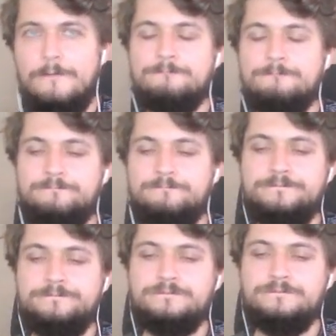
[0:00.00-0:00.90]

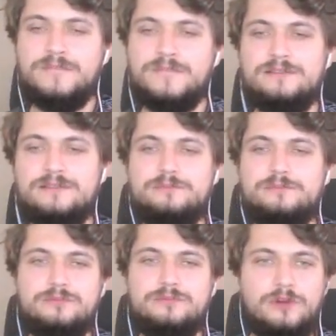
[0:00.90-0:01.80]
And
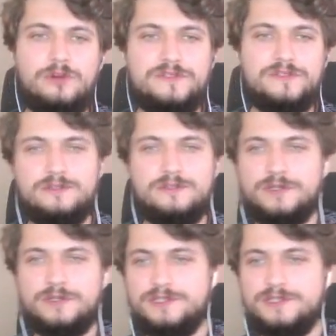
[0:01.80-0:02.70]
on the
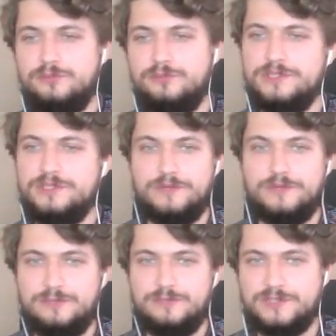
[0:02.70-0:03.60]
synchronization points, for
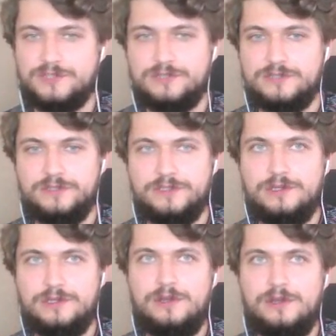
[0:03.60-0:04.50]
example, scheduling,
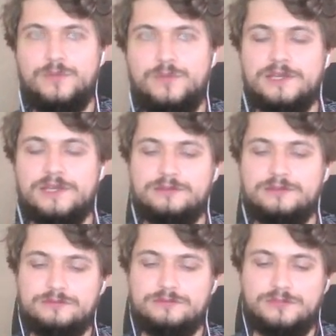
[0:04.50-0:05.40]
we
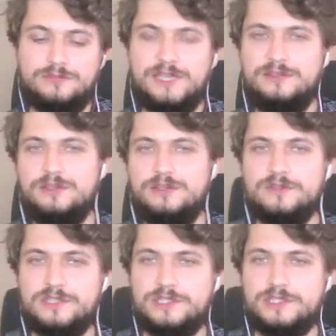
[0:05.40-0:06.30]
can get the
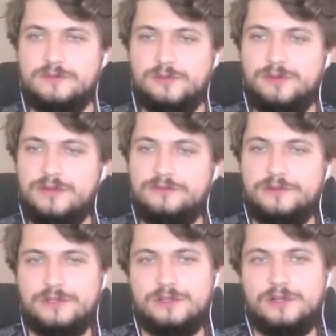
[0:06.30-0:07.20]
contents from a buffer
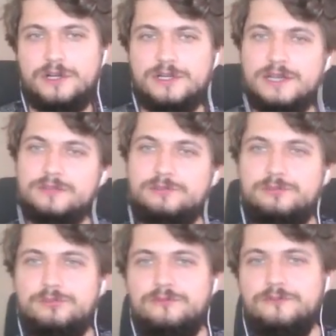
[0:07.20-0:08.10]
in RR and
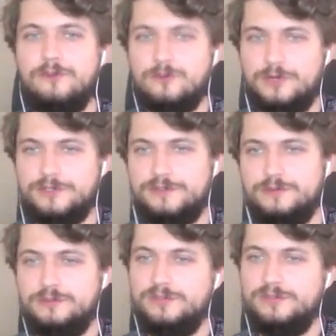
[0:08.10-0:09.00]
forward it
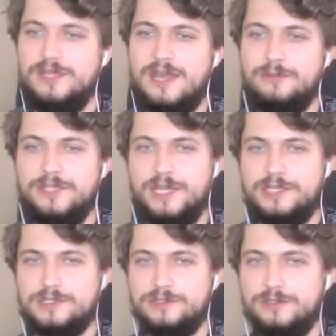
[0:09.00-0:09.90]
to the DPDK
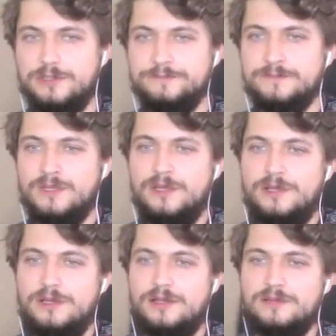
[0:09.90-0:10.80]
application.
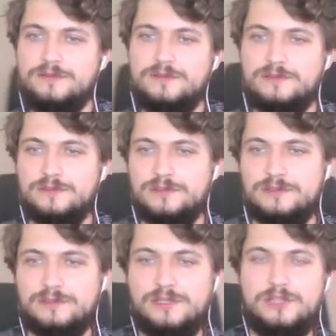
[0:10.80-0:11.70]
And
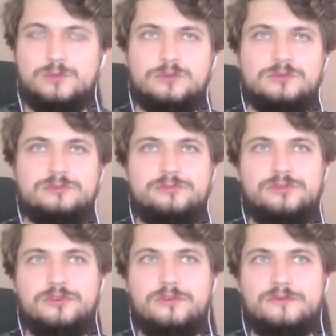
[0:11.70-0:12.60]
it will
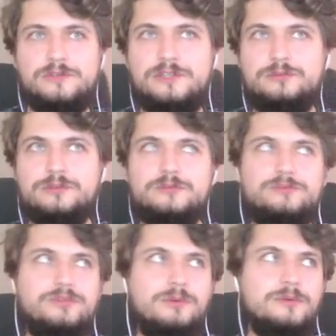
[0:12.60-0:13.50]

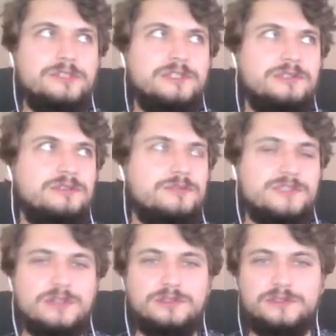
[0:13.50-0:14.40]
probably
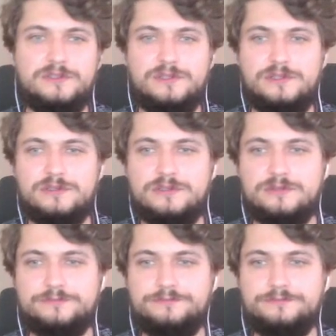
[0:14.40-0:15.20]
result in